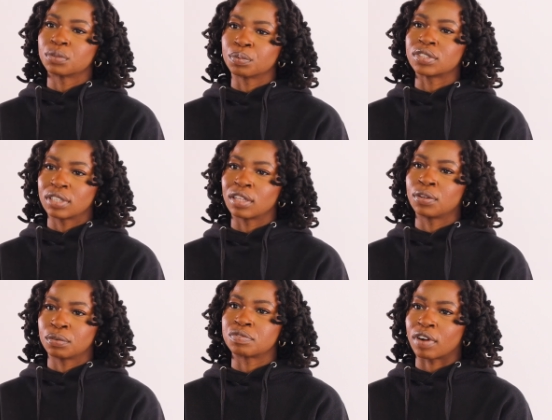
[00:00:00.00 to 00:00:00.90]
We're still a
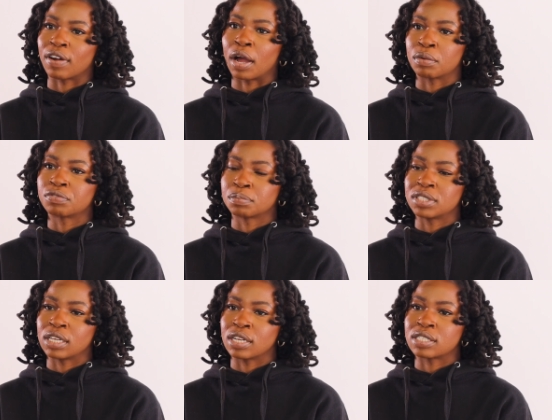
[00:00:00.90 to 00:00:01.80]
little far out from
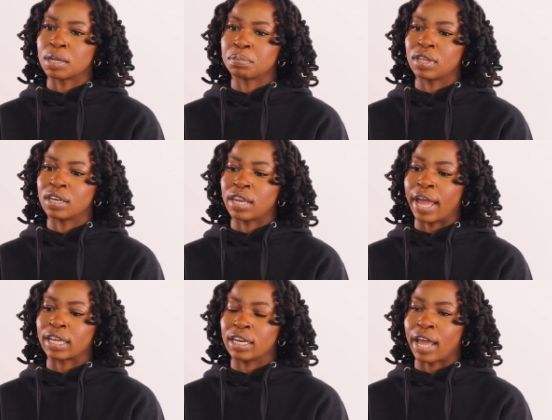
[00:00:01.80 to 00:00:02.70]
seeing something
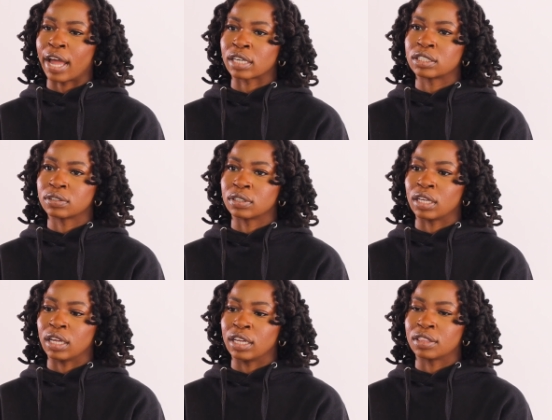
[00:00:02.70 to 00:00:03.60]
that can
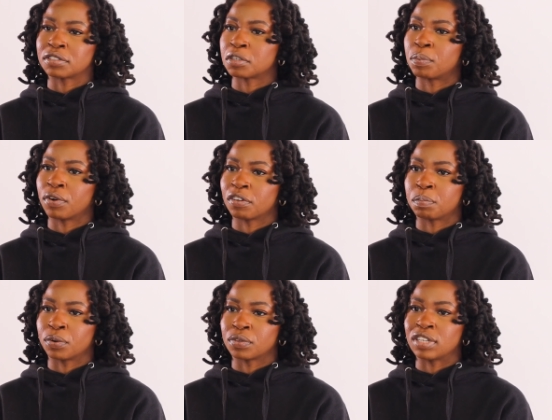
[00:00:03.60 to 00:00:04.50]
actually get the support of
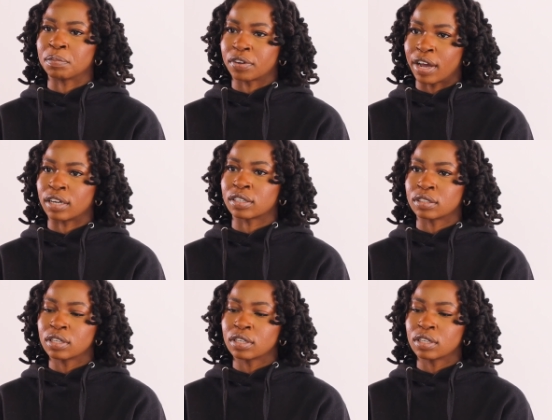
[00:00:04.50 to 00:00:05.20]
both Democratic